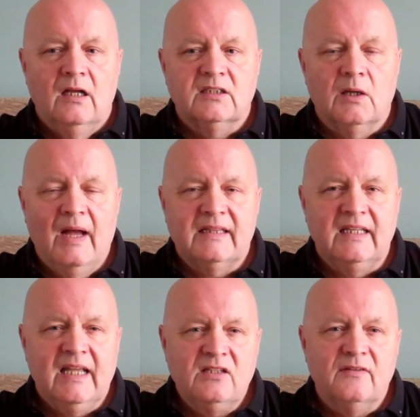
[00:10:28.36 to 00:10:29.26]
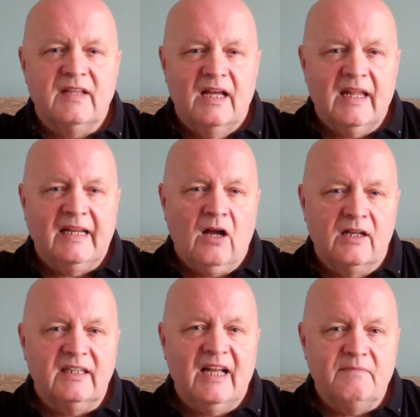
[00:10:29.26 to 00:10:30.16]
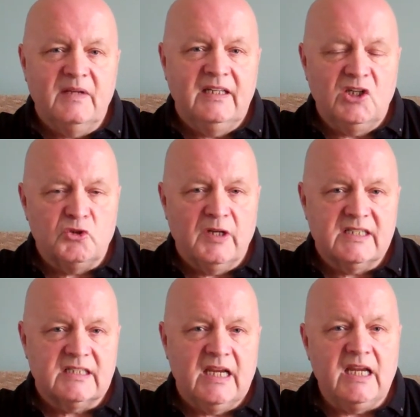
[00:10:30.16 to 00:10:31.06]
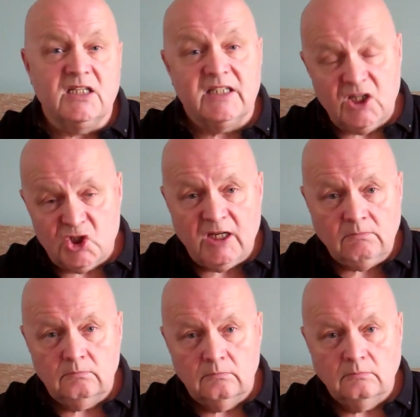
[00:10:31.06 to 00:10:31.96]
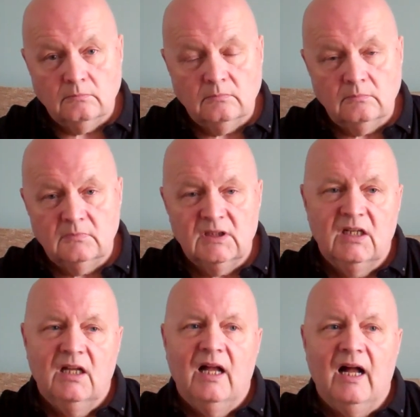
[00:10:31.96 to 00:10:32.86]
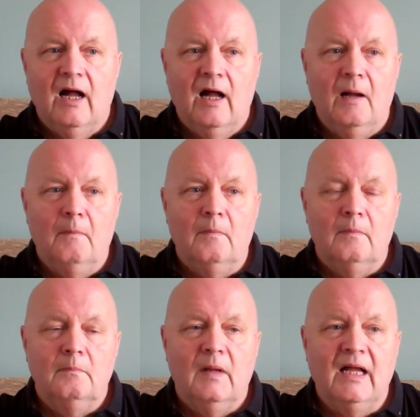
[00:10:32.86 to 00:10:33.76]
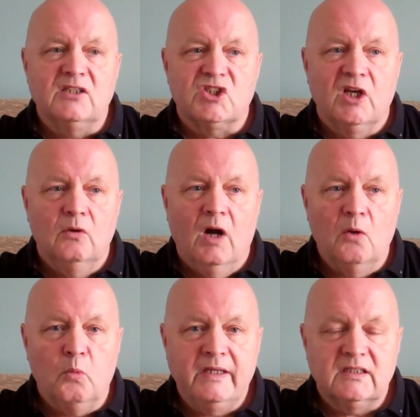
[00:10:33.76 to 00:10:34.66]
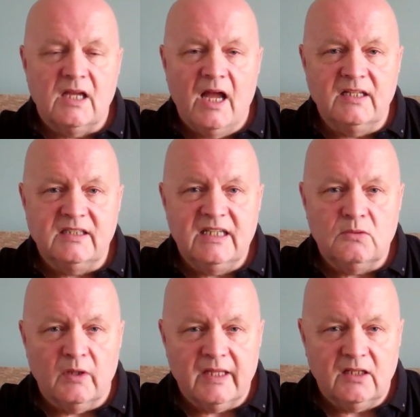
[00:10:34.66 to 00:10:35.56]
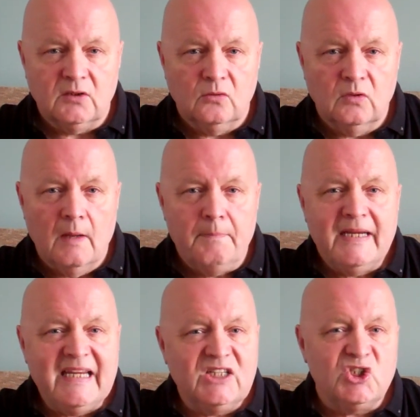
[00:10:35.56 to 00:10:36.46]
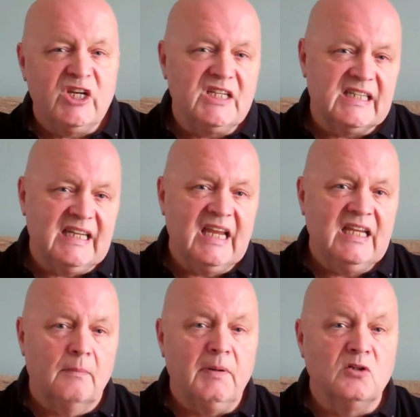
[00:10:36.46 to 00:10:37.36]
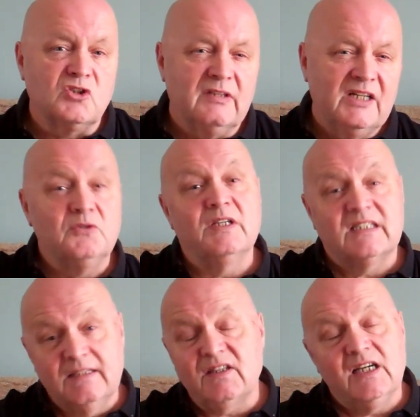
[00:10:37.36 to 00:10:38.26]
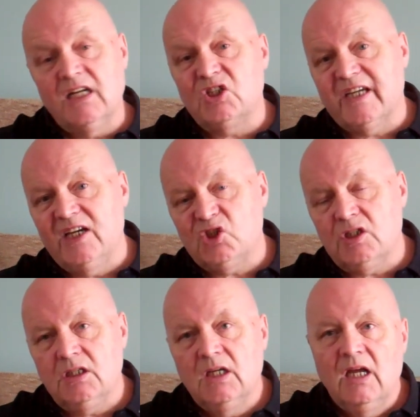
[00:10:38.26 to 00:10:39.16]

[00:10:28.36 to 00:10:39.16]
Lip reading: So at the end of that, that kind of gave me an interest in teaching. And so I went and did what they call a PGCE, a Postgraduate Certificate in Education.